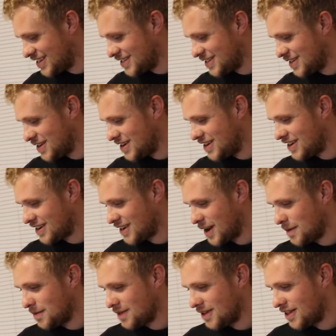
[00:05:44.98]
us a
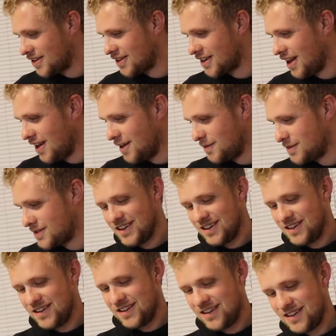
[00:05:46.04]
couple other games.
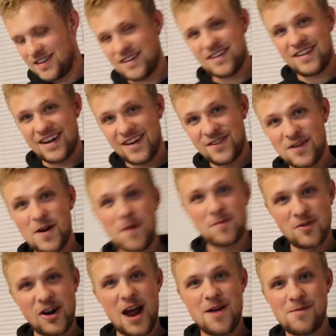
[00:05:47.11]
From Grandpa Beck. From
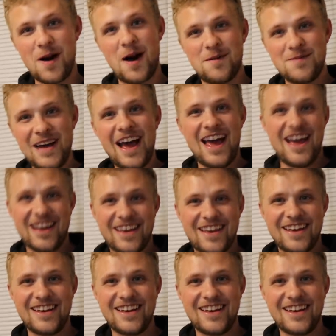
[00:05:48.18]
Grandpa Beck.